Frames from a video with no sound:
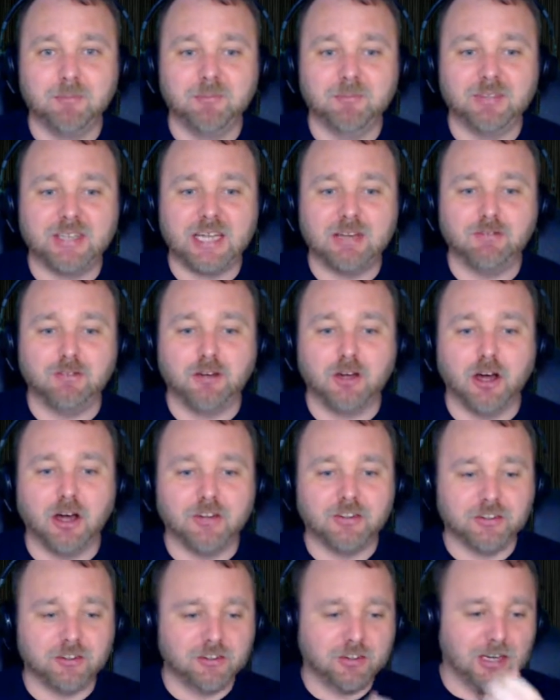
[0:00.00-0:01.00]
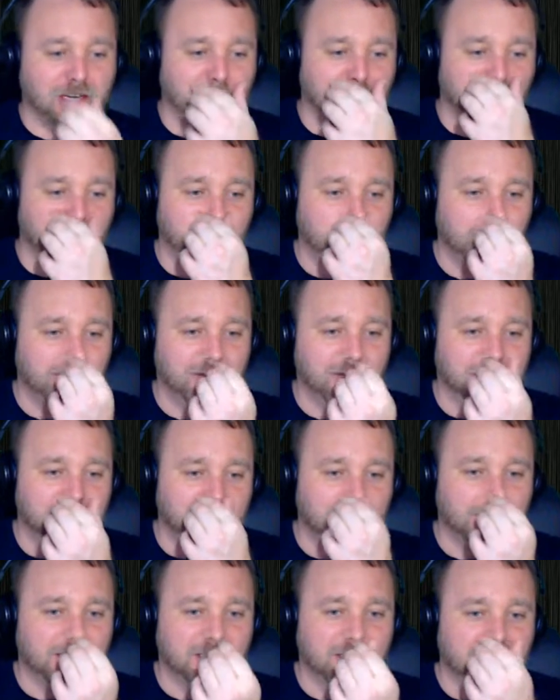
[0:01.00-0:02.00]
They've got their
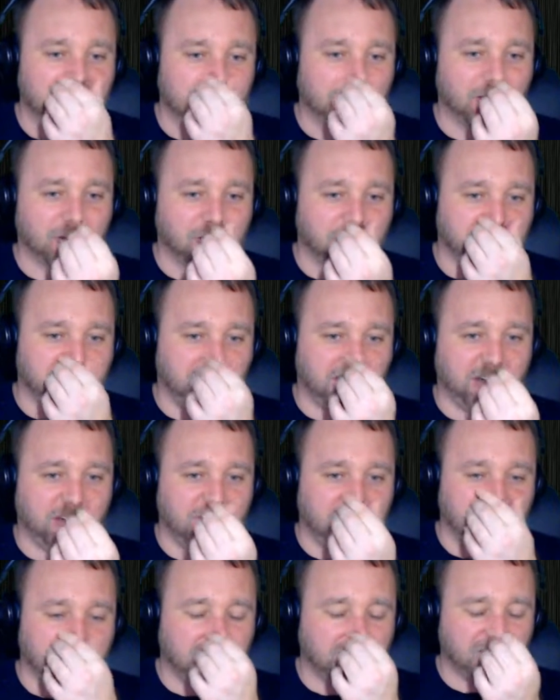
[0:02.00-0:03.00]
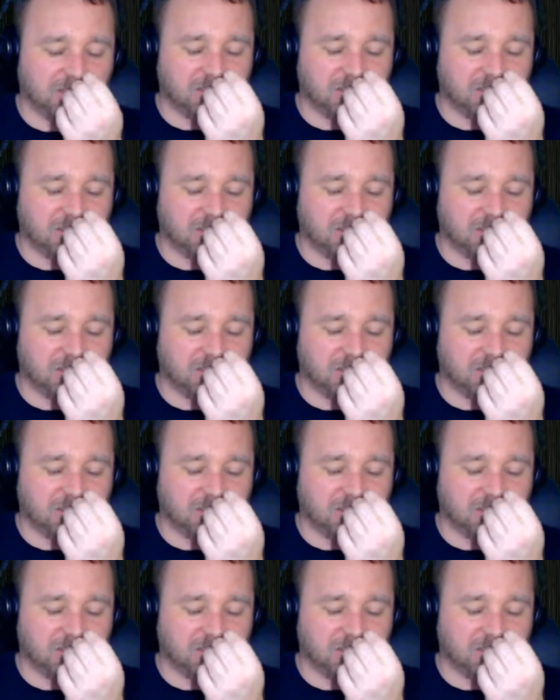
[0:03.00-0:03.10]
series.